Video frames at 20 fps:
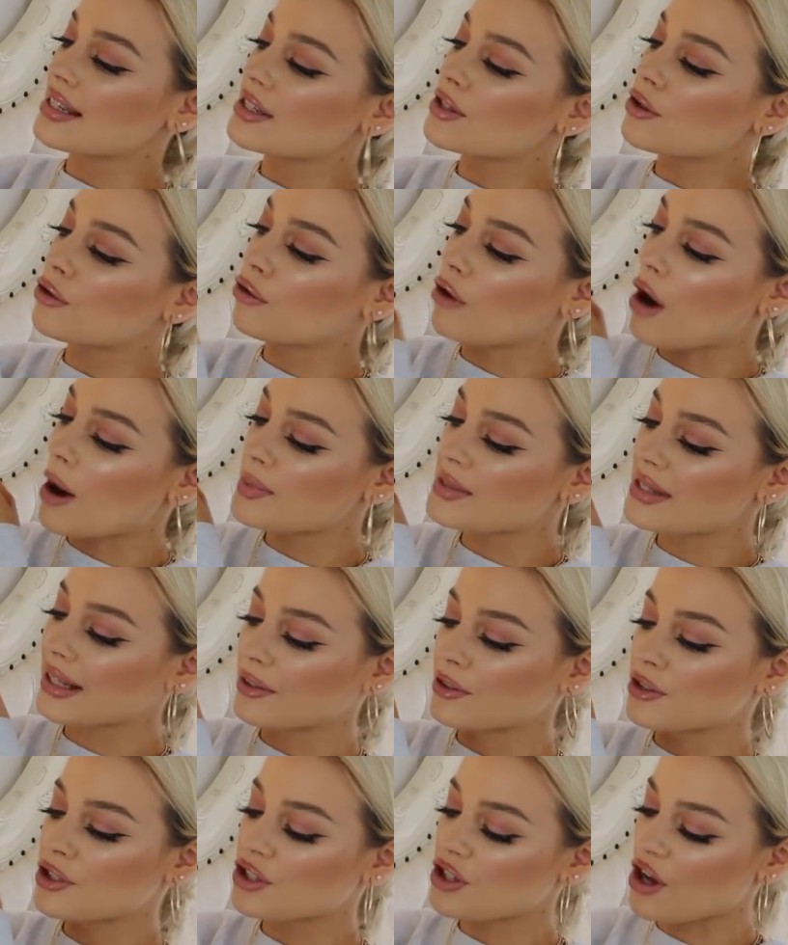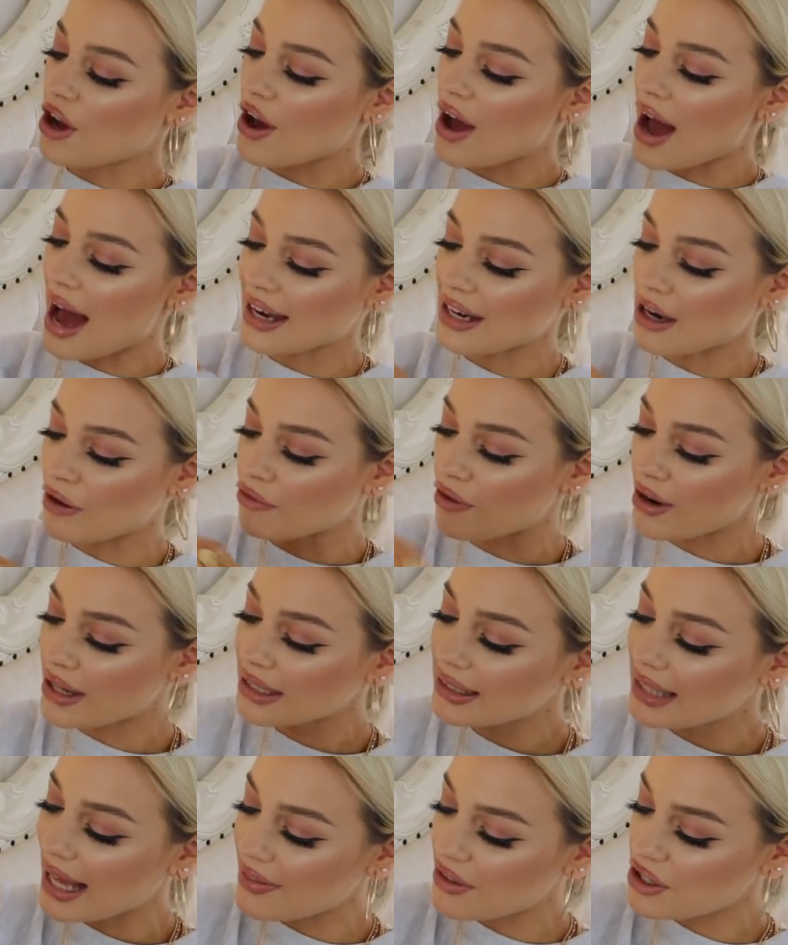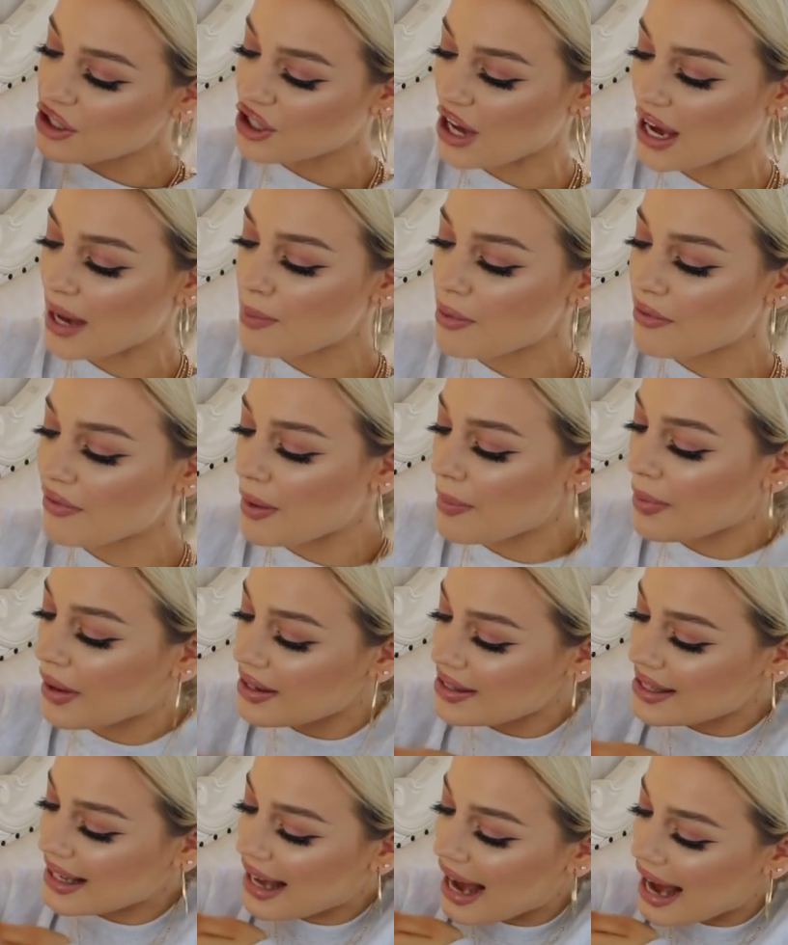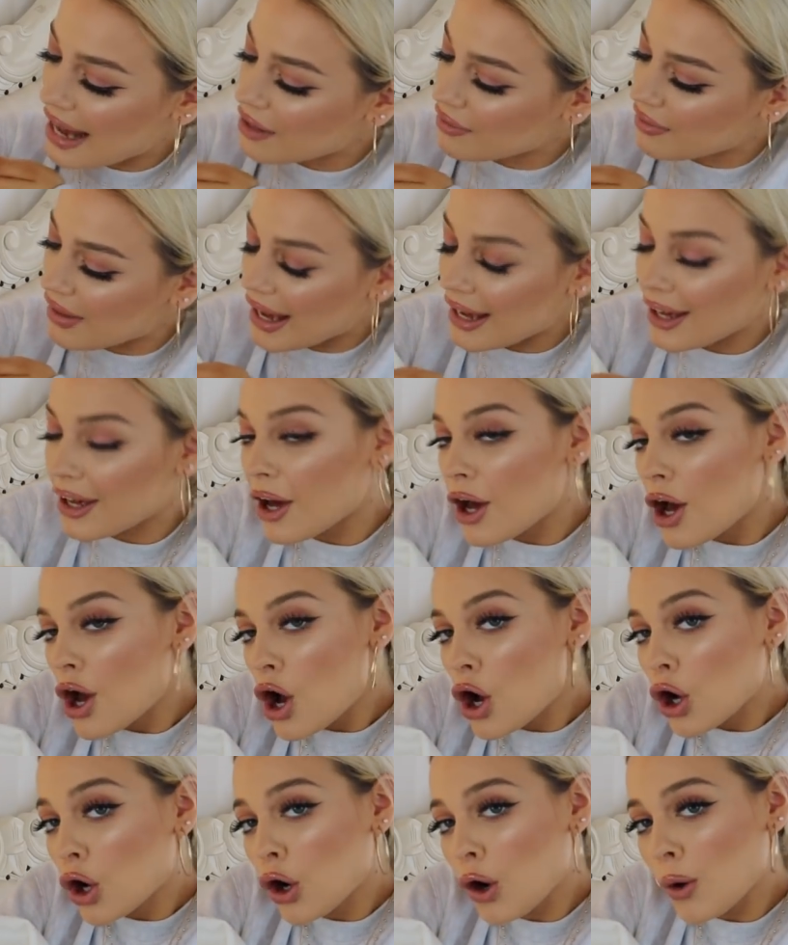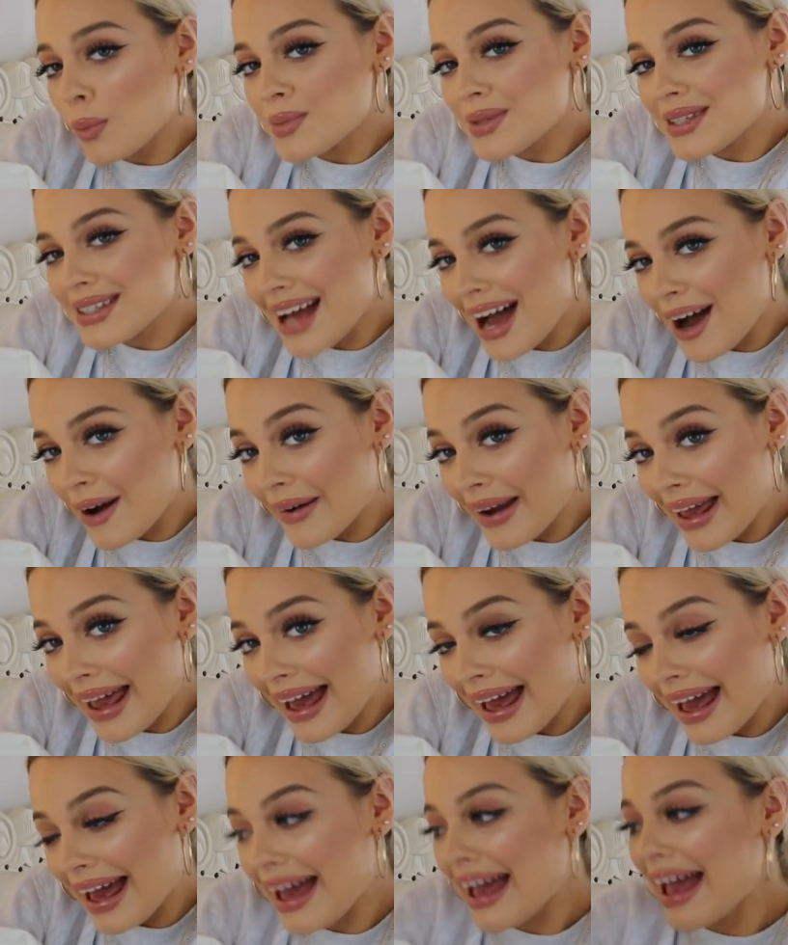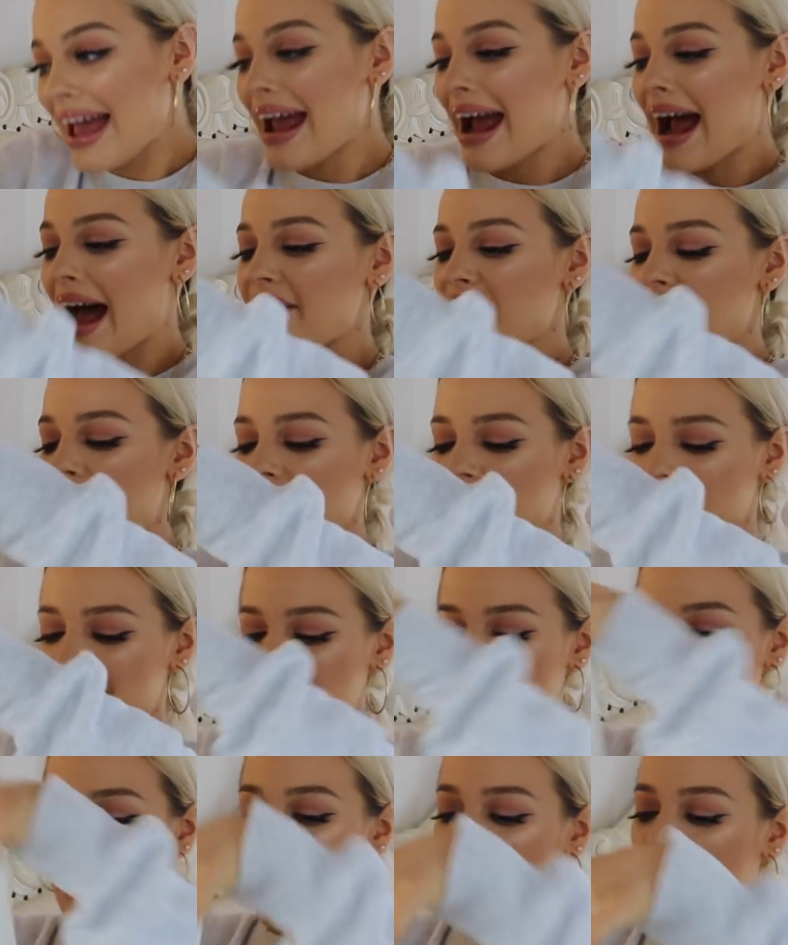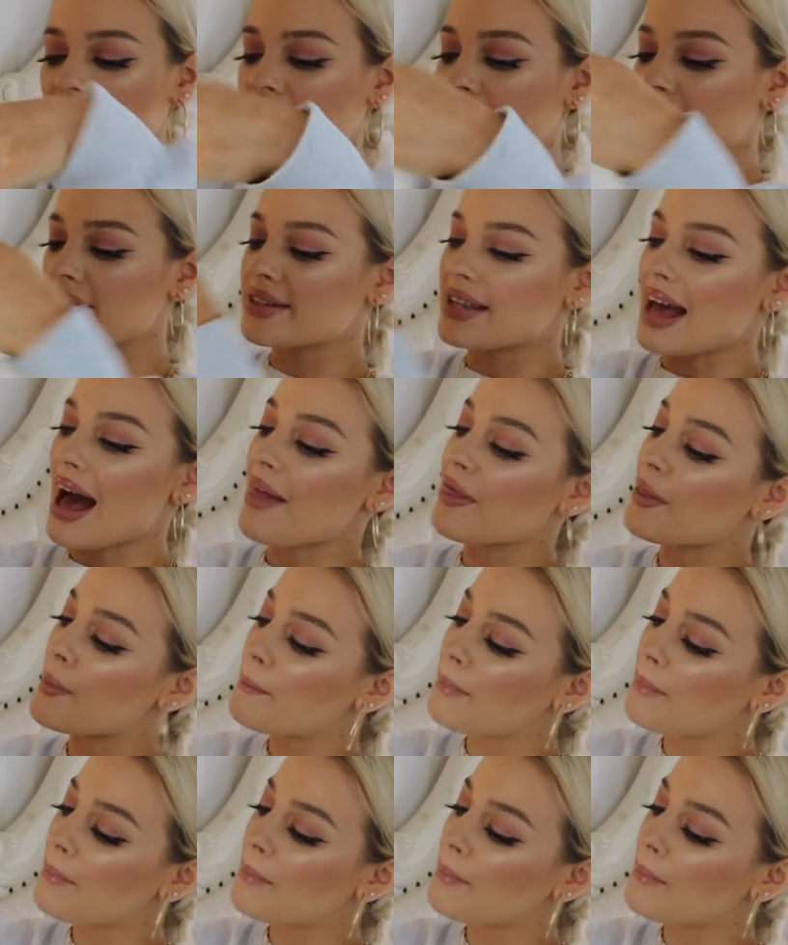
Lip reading: this cropped little shirt, and I really like the shape of it because it kind of like comes down here and then it's backless at the